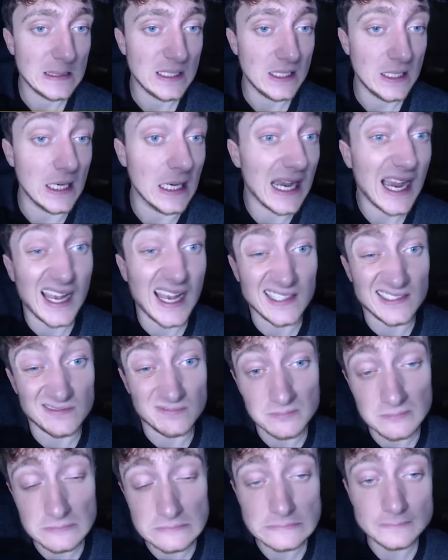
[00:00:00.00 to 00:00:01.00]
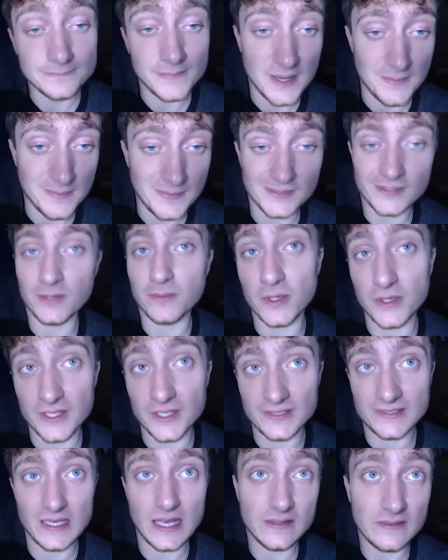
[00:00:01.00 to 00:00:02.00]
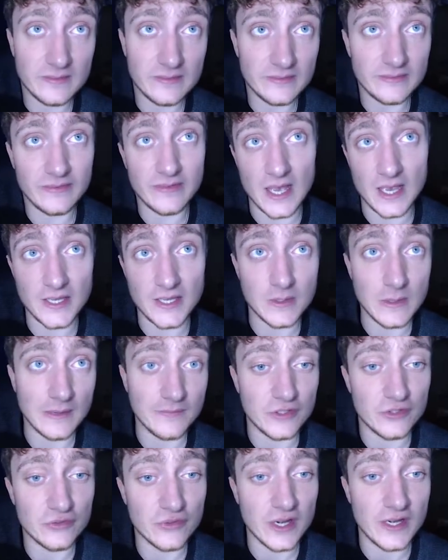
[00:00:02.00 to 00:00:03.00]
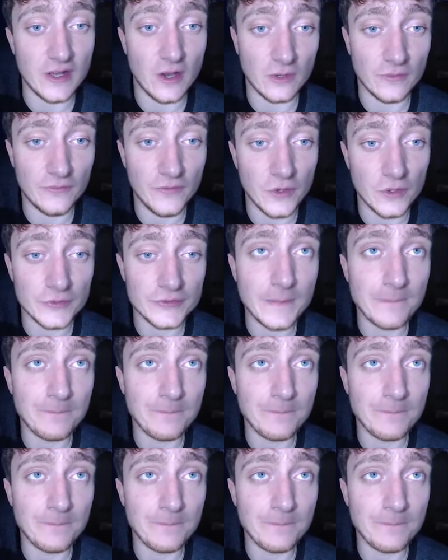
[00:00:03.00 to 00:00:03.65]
and maybe some other sets that you have the trainer holofoils.